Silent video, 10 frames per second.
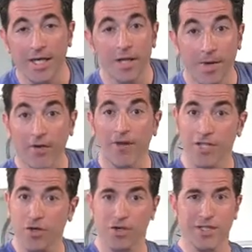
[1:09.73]
Butterfly
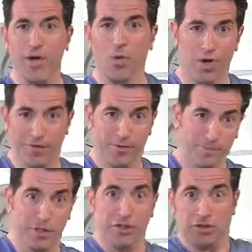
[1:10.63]
stroke is that wonderful
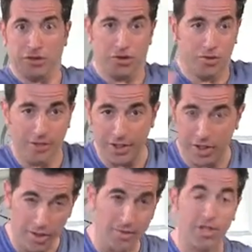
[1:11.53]
big stroke where the
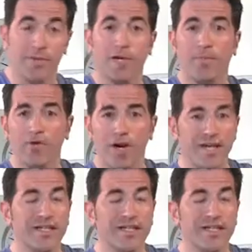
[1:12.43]
arms are coming up overhead,